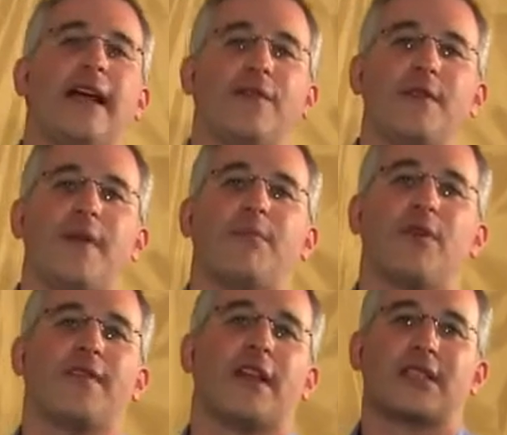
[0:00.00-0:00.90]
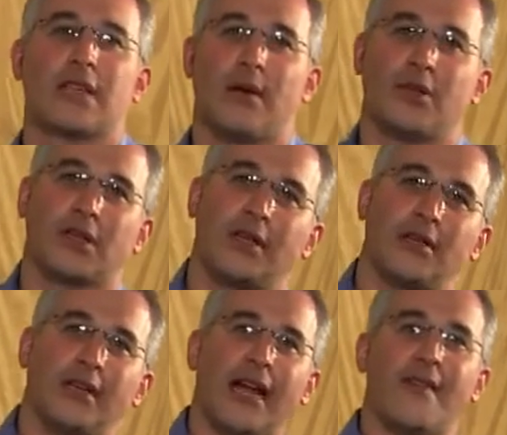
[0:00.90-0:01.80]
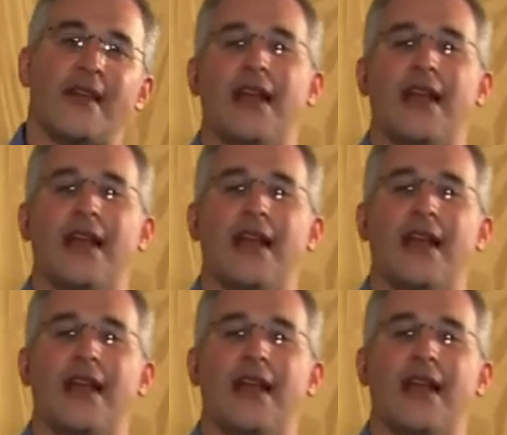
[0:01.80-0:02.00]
every member of the ensemble clearly and that